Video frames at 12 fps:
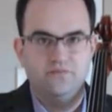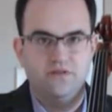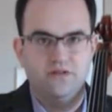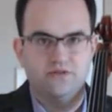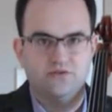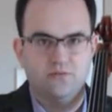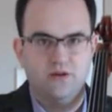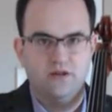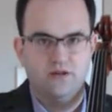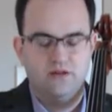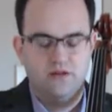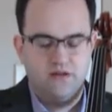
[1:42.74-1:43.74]
this
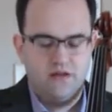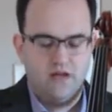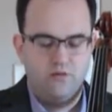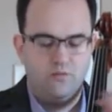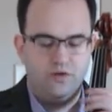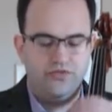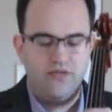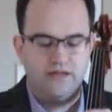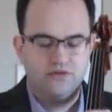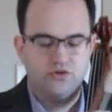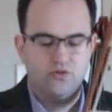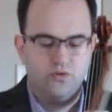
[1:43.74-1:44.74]
way. And what
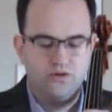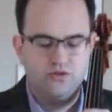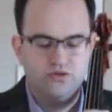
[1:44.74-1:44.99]
that's going to